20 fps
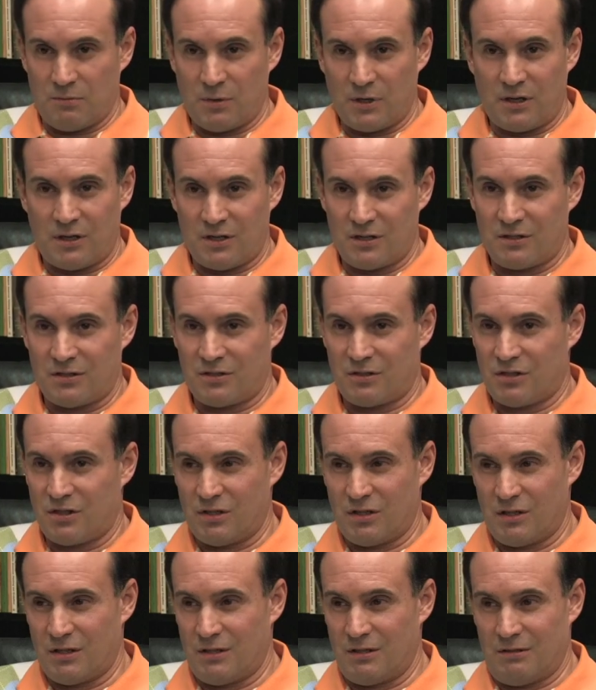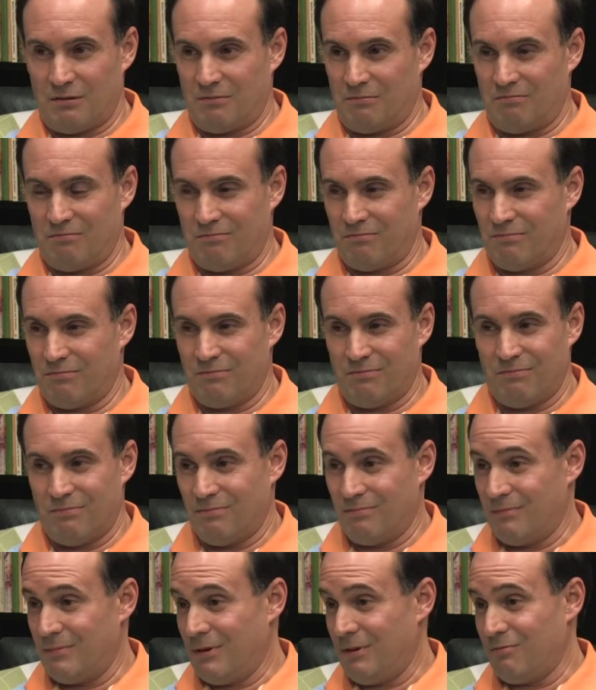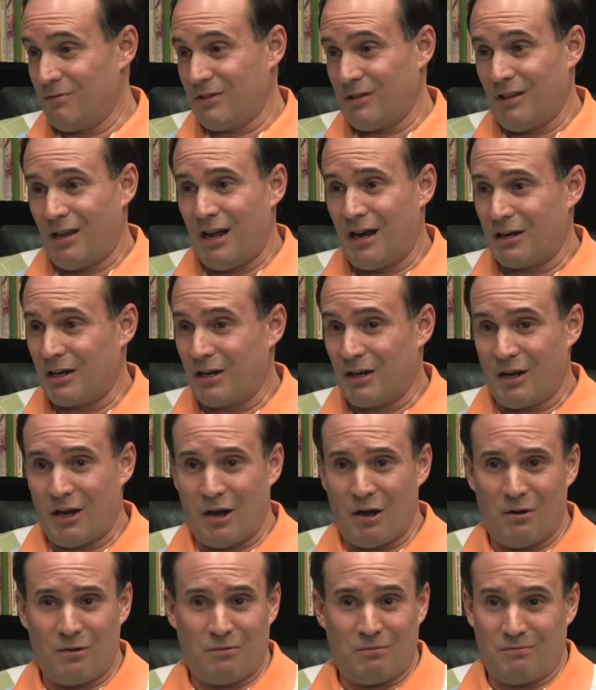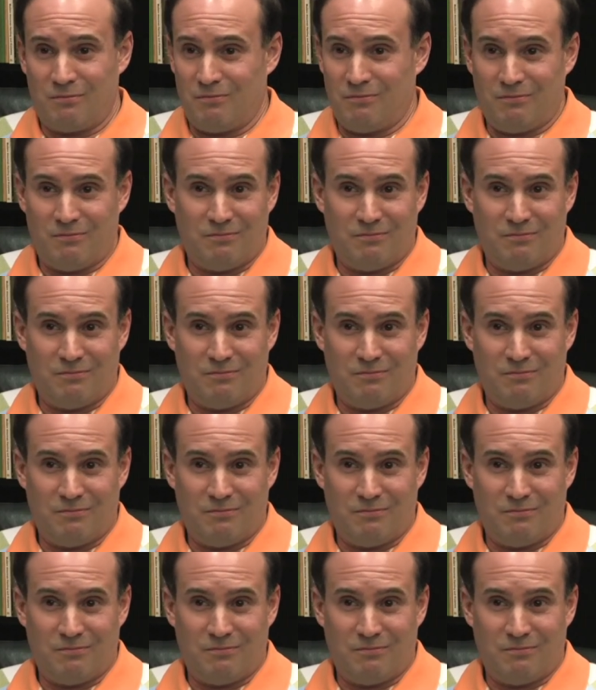because it was long ago.